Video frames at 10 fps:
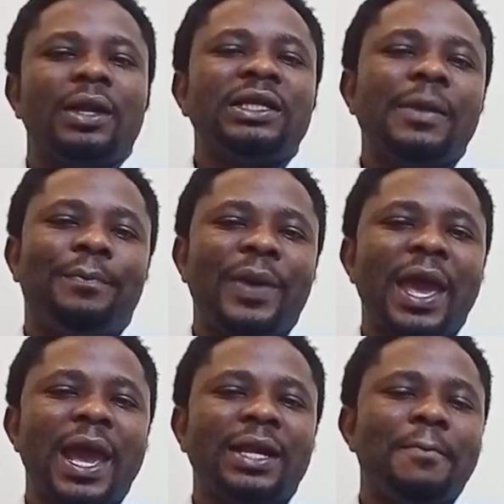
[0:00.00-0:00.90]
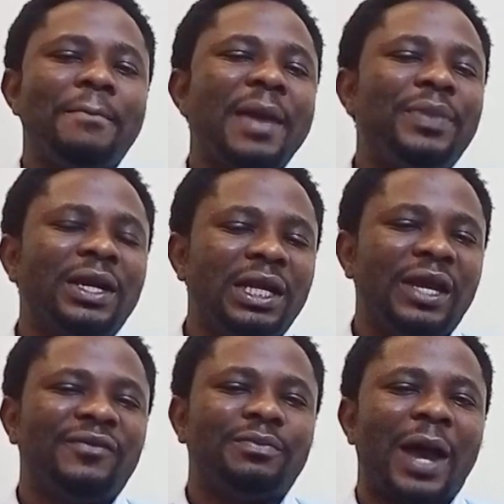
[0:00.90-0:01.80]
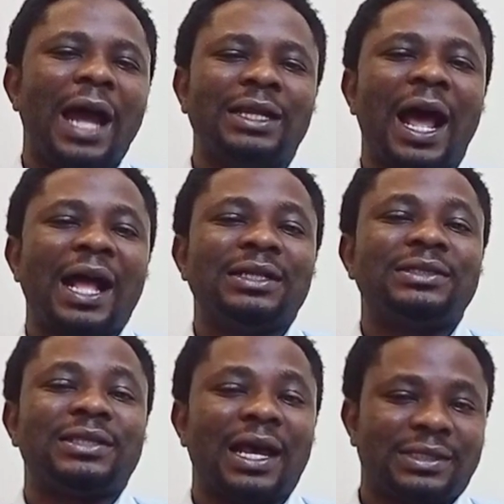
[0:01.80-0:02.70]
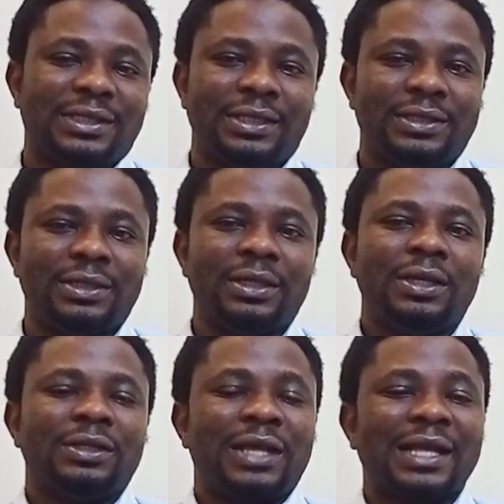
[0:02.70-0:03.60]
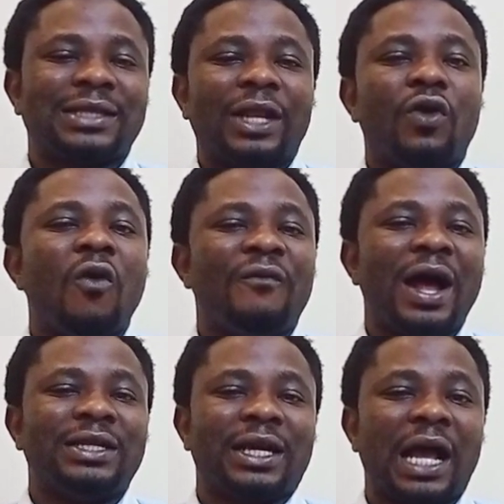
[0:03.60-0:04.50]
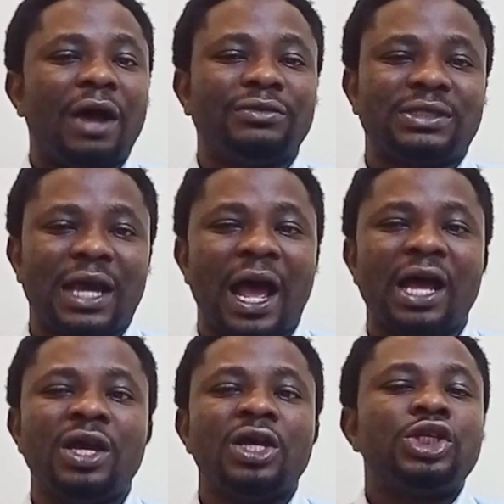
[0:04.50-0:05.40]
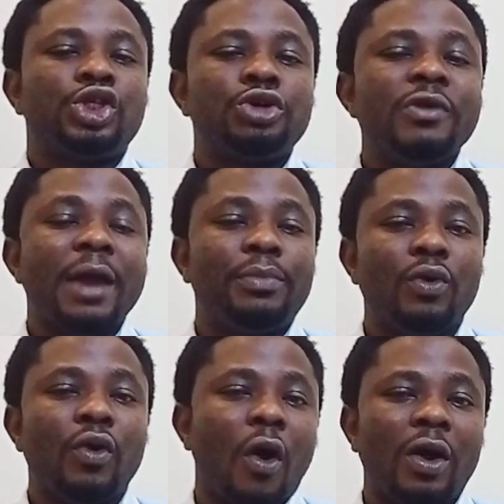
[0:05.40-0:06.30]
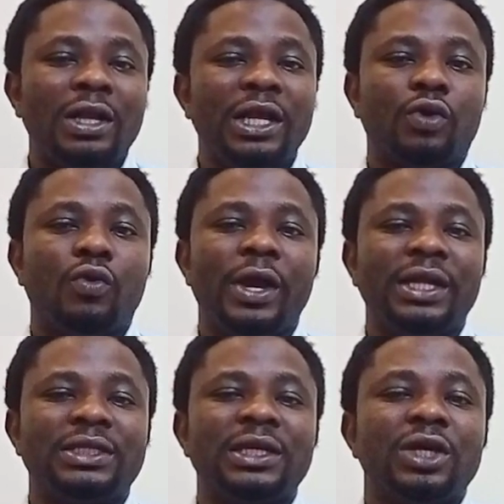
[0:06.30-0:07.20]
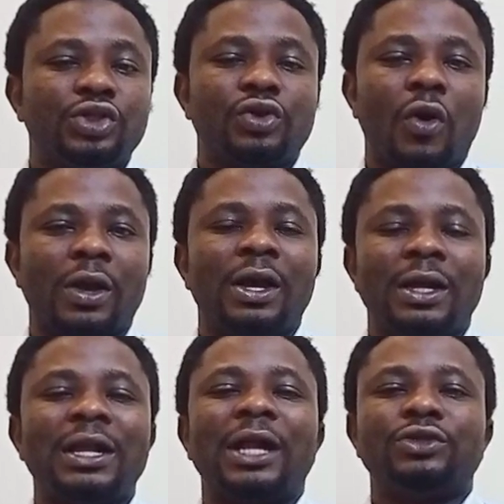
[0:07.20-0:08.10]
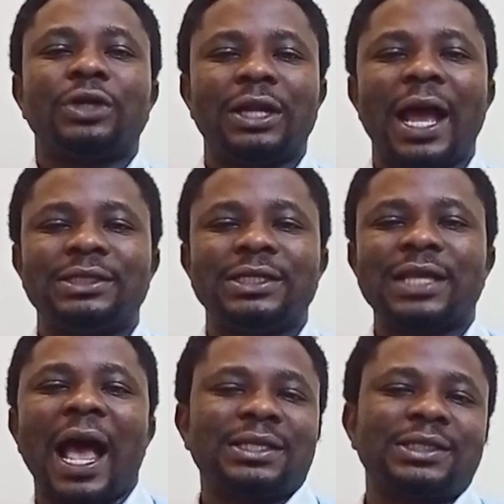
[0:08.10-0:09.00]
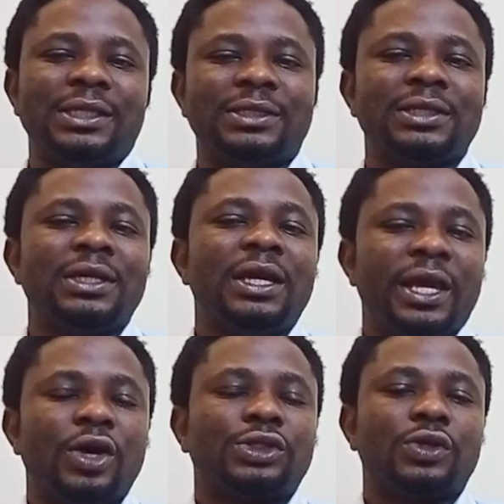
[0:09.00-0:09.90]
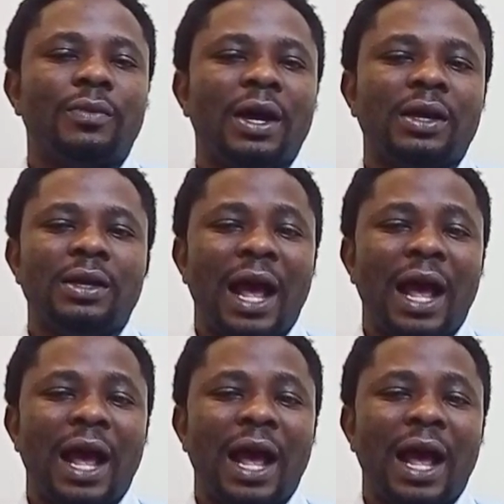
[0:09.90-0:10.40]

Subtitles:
The pain may be relieved by an antacid. That's an over-the-counter, chewable or liquid drug that neutralizes acid in your stomach.